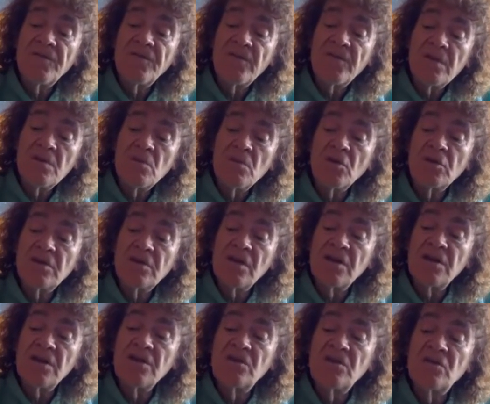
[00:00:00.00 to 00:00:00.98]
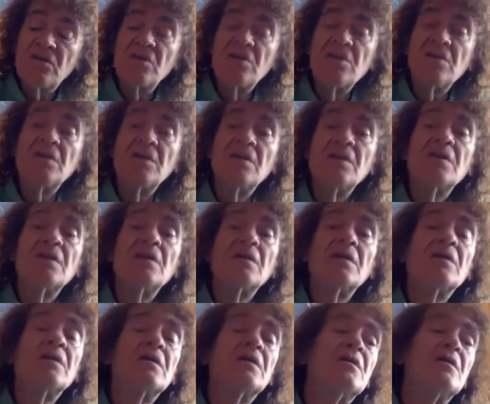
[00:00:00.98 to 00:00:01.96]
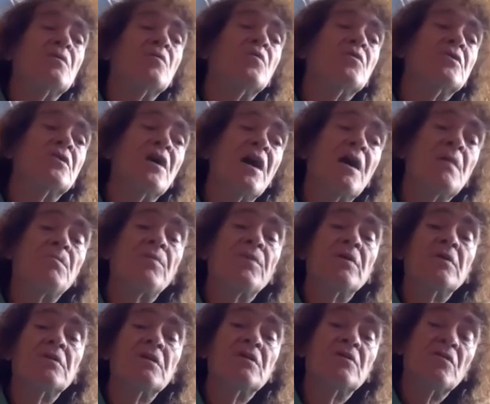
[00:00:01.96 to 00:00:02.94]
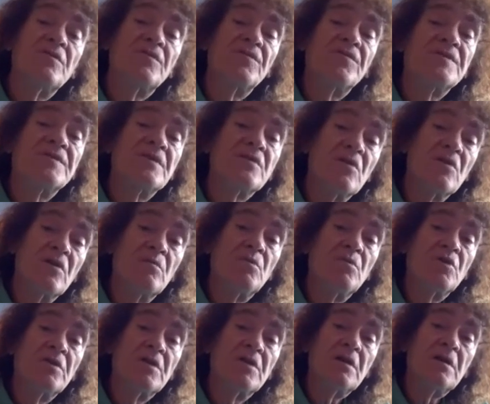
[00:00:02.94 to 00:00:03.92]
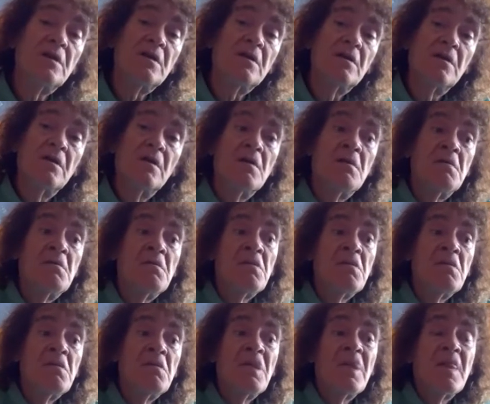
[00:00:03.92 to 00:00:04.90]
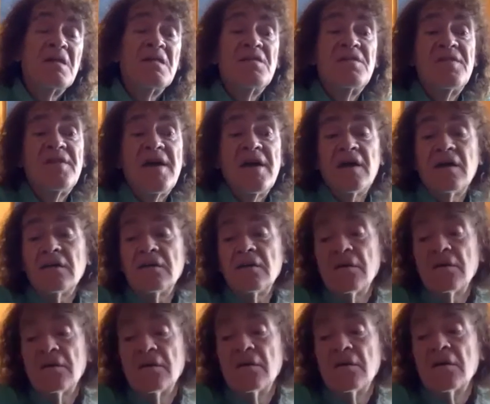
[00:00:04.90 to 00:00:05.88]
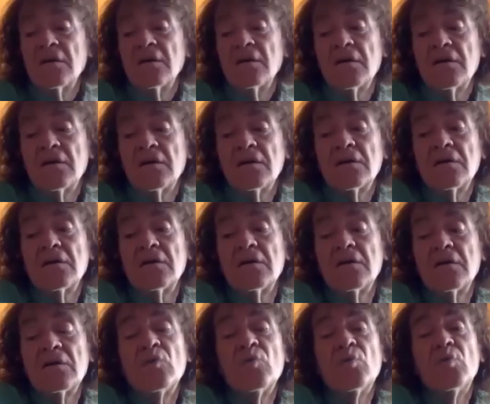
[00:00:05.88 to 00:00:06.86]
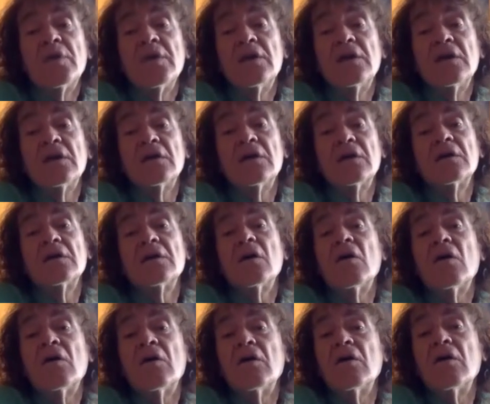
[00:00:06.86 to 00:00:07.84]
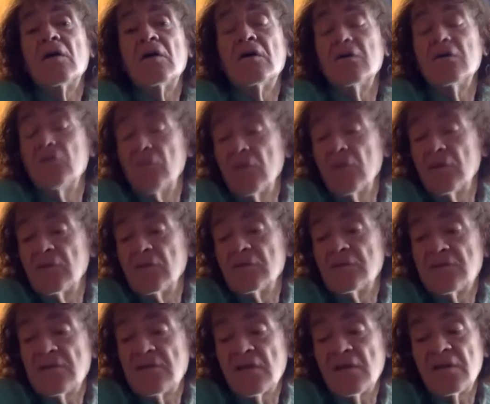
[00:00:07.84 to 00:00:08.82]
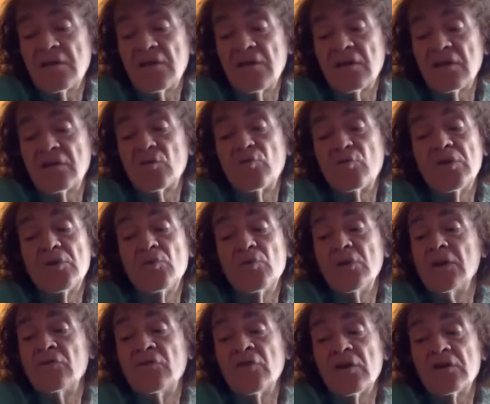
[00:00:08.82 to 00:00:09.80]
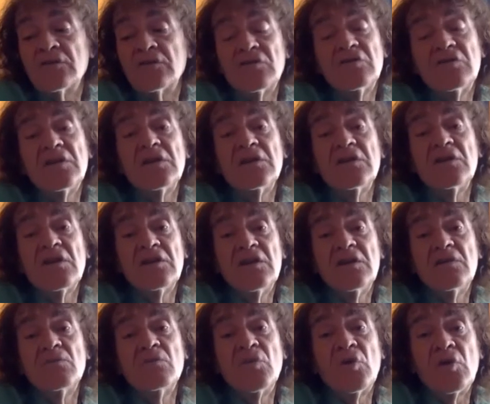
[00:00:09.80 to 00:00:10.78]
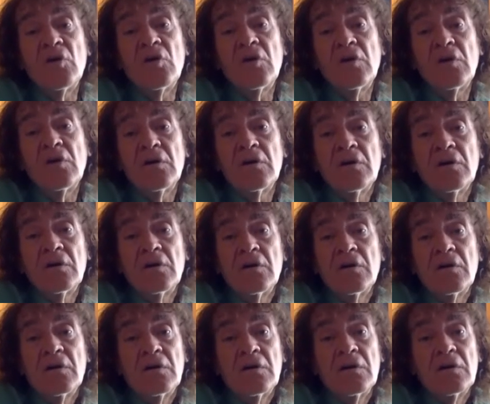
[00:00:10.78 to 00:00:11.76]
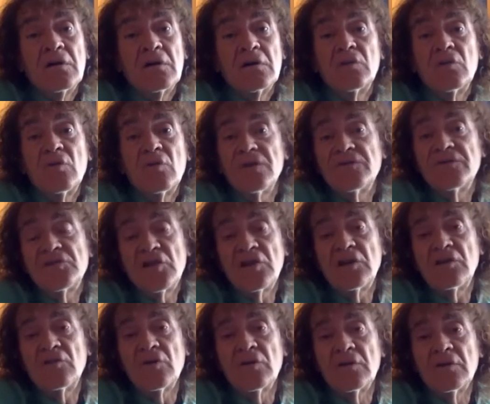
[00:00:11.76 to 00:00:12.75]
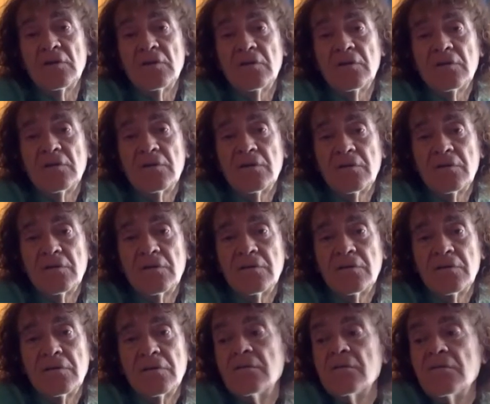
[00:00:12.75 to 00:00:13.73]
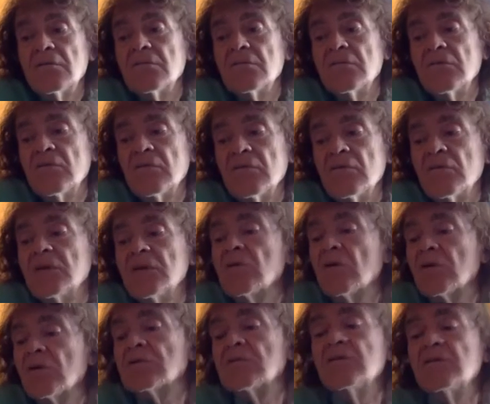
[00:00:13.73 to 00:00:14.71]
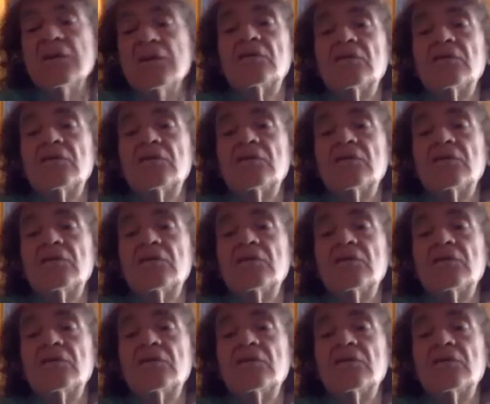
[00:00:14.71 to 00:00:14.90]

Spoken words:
immortality would happen in a physical body, then you understand that we will not need anymore to have children. We don't